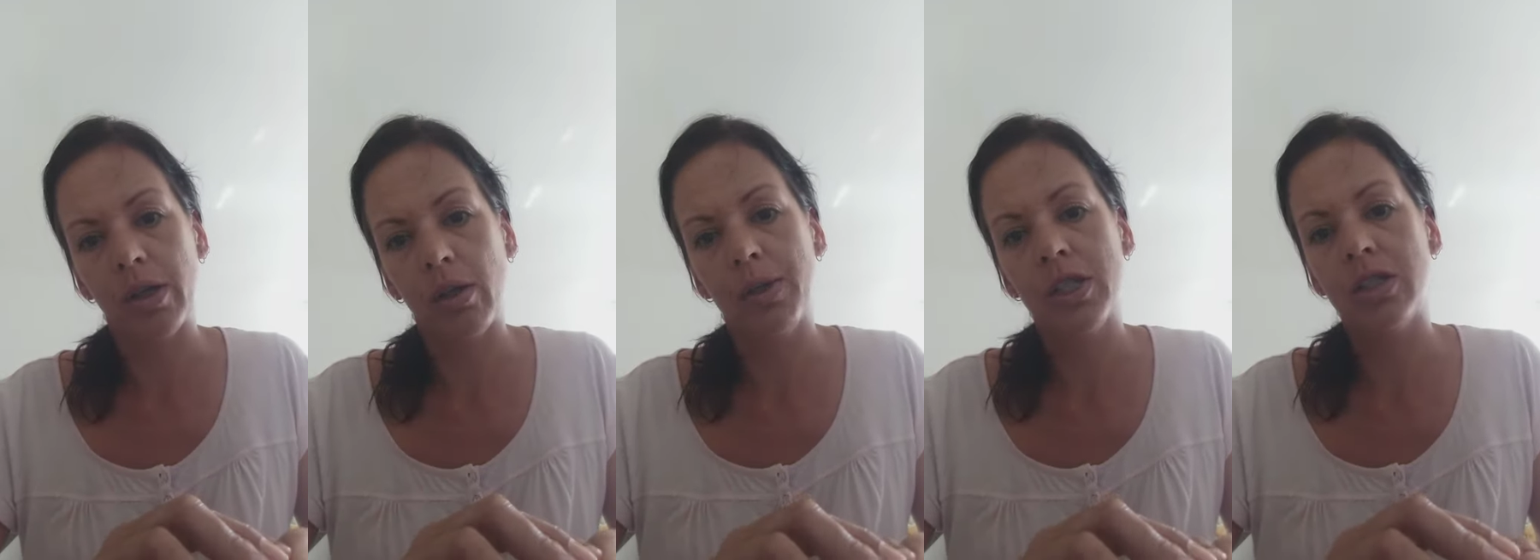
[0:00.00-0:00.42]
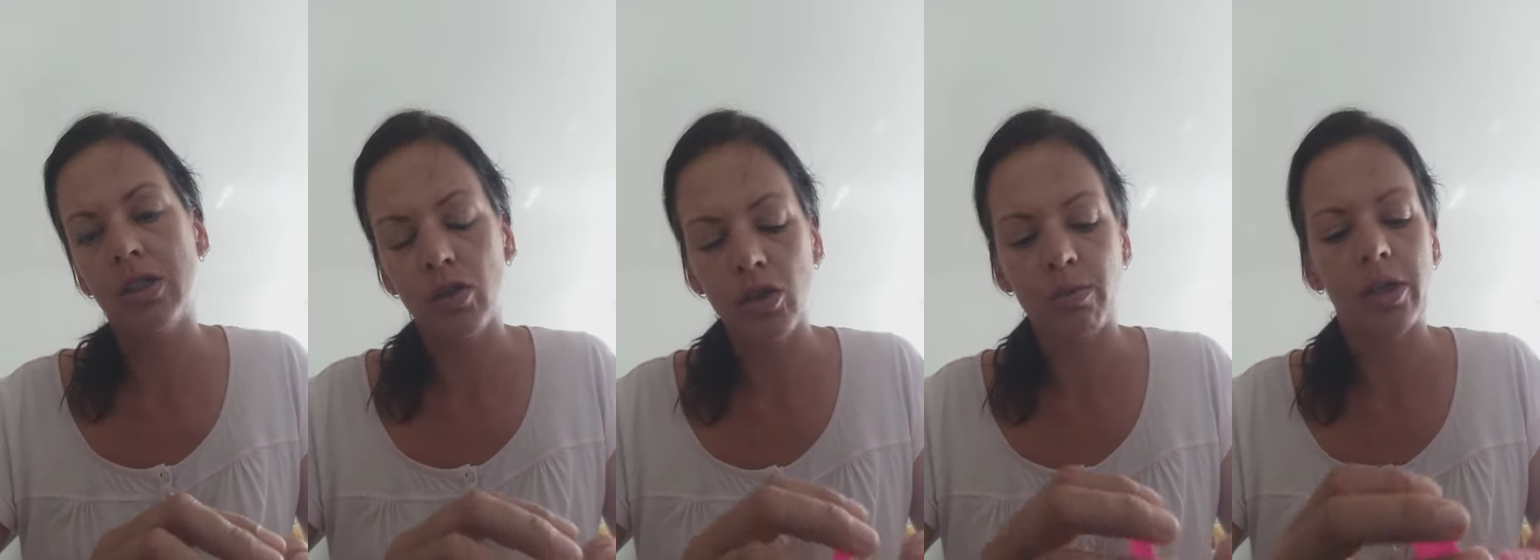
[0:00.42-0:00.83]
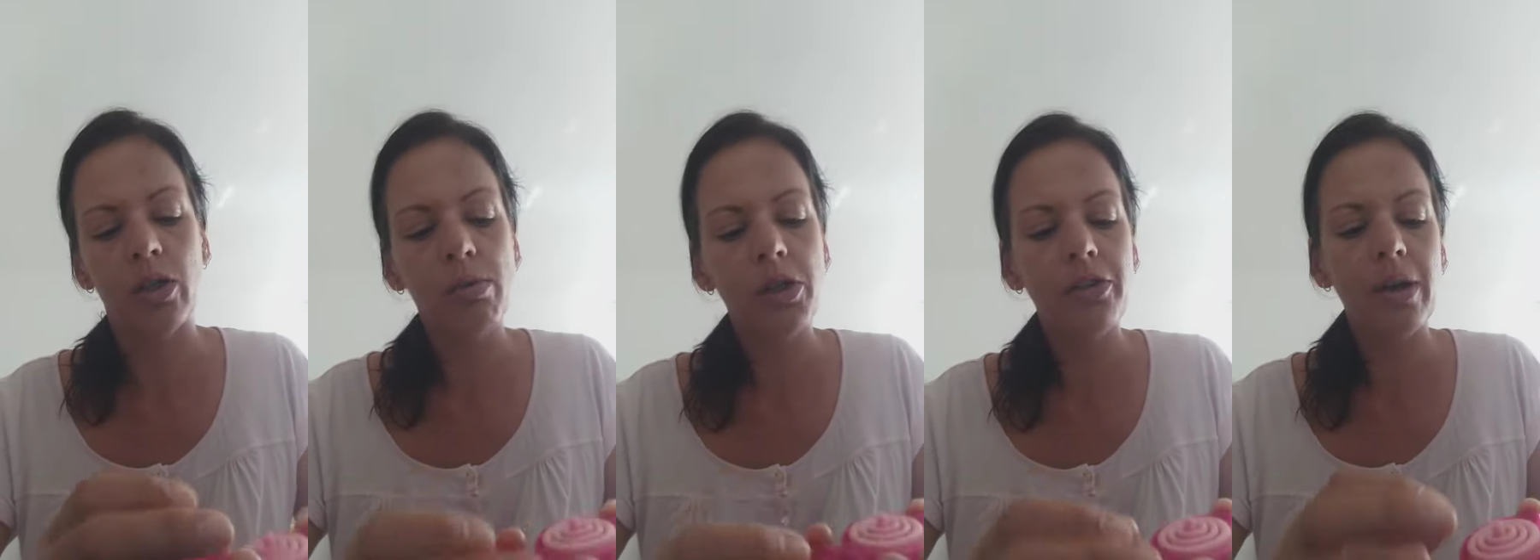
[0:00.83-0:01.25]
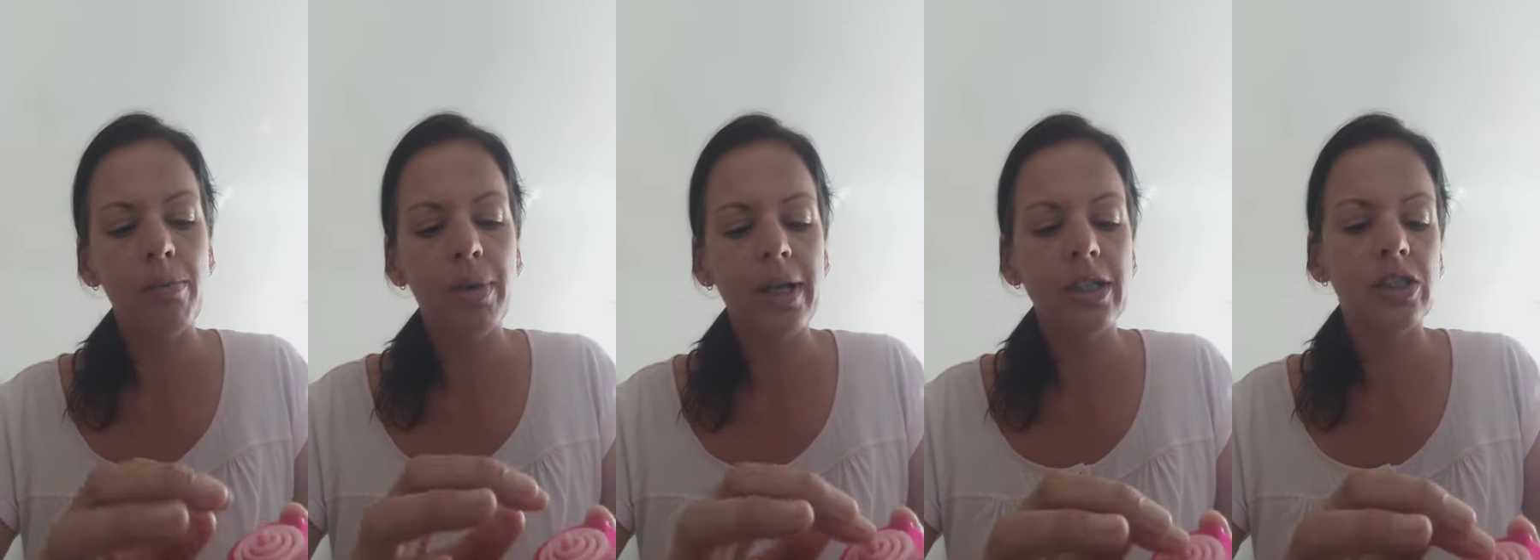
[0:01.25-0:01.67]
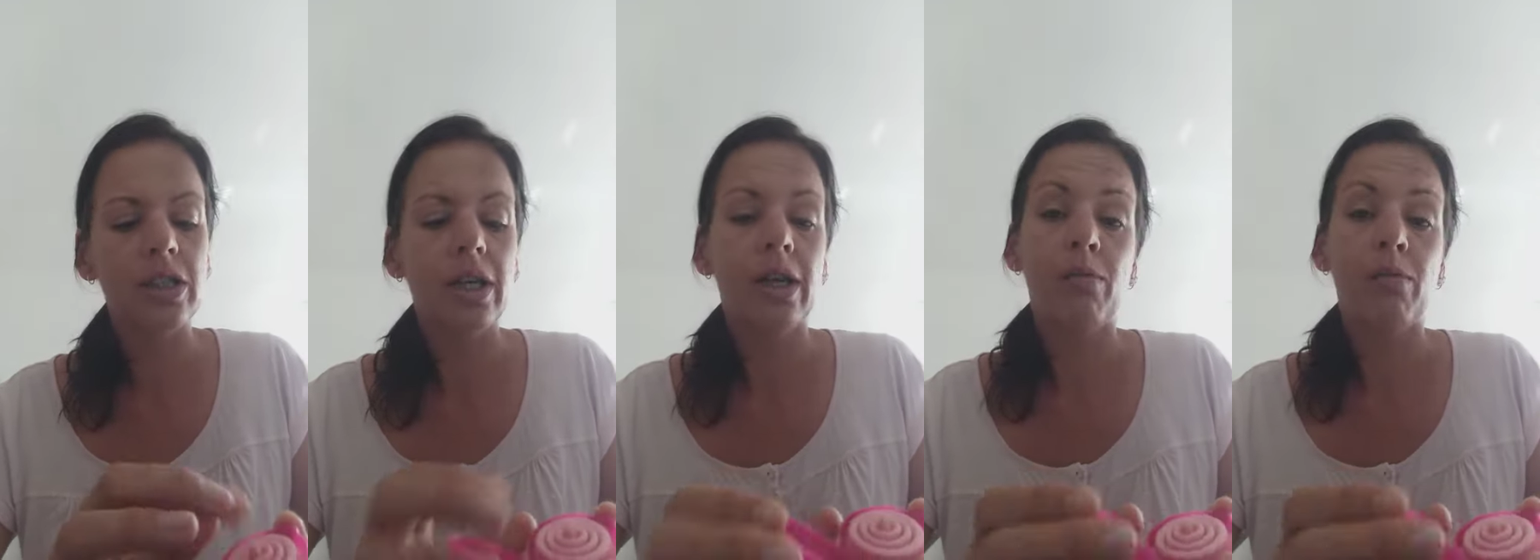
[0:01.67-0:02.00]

I always use my normal Tampax,